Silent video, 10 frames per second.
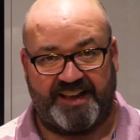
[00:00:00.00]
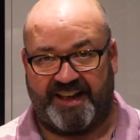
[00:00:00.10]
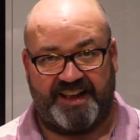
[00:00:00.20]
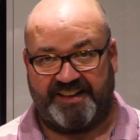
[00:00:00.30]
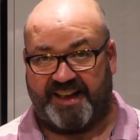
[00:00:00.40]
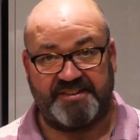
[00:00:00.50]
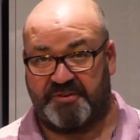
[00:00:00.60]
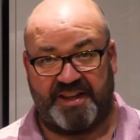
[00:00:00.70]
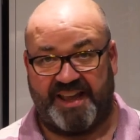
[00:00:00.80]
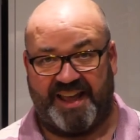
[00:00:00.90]
I
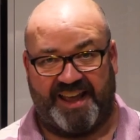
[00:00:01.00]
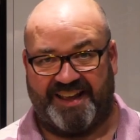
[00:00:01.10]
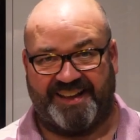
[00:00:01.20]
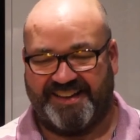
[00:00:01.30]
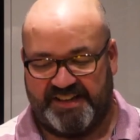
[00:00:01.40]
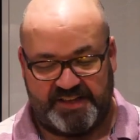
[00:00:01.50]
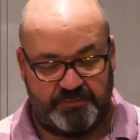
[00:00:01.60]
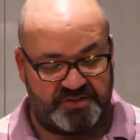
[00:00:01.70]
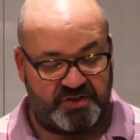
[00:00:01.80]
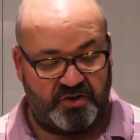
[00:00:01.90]
don't care. It
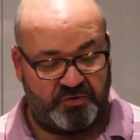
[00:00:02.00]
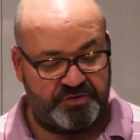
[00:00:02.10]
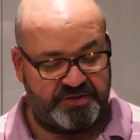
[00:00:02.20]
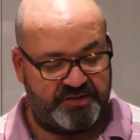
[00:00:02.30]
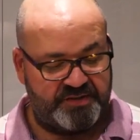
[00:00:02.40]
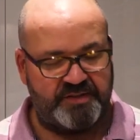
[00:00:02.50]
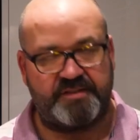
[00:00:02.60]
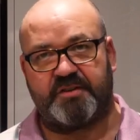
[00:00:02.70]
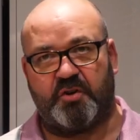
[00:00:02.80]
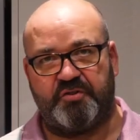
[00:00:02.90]
was
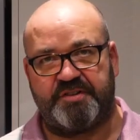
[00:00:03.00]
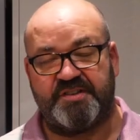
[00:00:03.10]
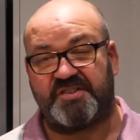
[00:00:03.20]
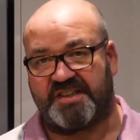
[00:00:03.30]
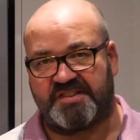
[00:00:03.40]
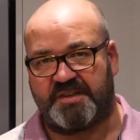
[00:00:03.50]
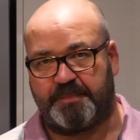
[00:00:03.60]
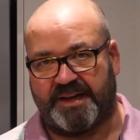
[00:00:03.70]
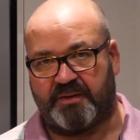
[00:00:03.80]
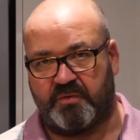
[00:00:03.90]

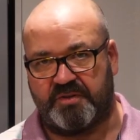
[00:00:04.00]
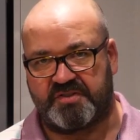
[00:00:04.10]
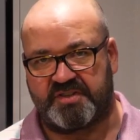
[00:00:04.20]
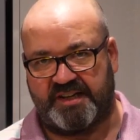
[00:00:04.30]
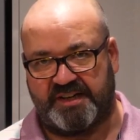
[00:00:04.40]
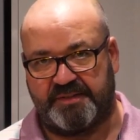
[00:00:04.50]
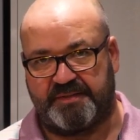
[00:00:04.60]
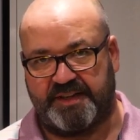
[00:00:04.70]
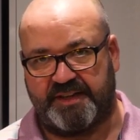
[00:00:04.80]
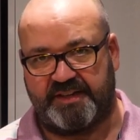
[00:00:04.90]
£160, I
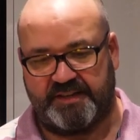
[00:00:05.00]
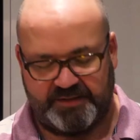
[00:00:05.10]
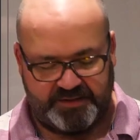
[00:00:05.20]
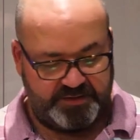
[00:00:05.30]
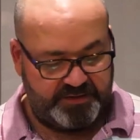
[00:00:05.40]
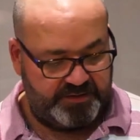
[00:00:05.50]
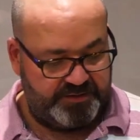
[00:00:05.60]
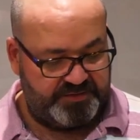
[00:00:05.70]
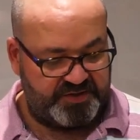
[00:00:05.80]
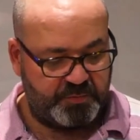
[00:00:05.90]
think.
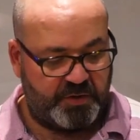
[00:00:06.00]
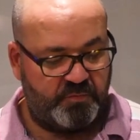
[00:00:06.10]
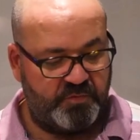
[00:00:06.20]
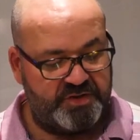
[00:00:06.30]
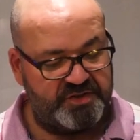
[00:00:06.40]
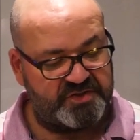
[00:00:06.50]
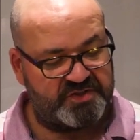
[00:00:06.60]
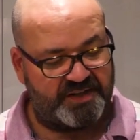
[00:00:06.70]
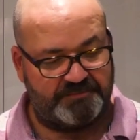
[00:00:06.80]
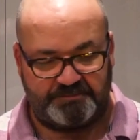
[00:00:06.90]
This one
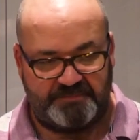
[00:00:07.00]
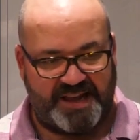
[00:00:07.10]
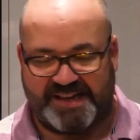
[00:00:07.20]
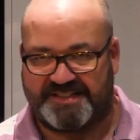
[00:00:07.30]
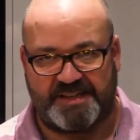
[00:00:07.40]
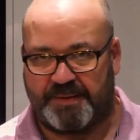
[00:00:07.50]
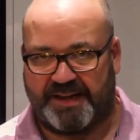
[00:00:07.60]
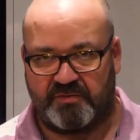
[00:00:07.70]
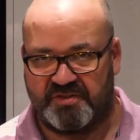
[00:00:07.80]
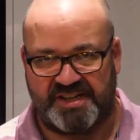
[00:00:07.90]
was
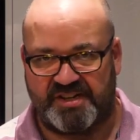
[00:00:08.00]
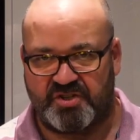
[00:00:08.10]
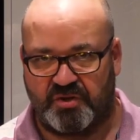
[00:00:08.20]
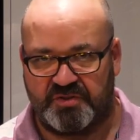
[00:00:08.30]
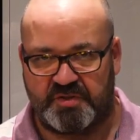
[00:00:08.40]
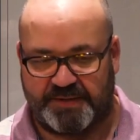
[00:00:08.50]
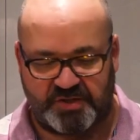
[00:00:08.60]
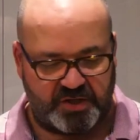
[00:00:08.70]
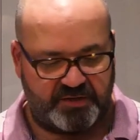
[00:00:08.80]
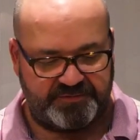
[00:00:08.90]
£80-ish on
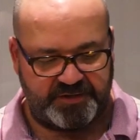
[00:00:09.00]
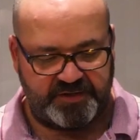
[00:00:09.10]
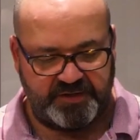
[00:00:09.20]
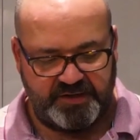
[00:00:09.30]
special offer.